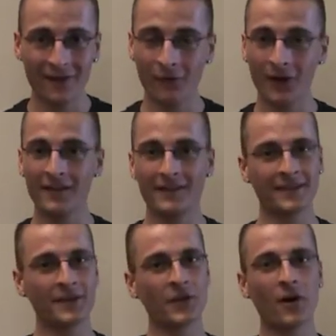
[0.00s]
Well, you
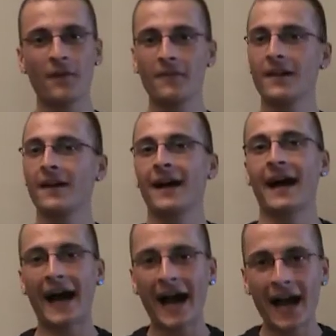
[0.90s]
know,
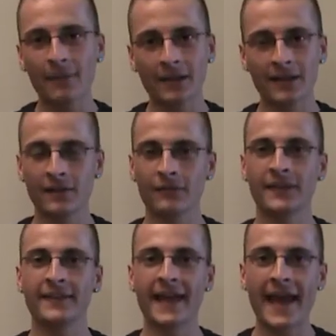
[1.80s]
I believe
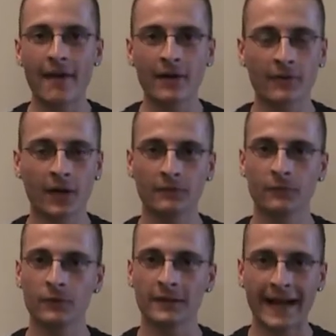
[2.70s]
that everyone would
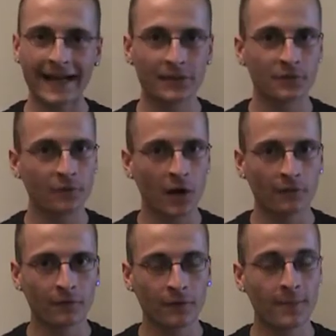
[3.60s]
like to work with him,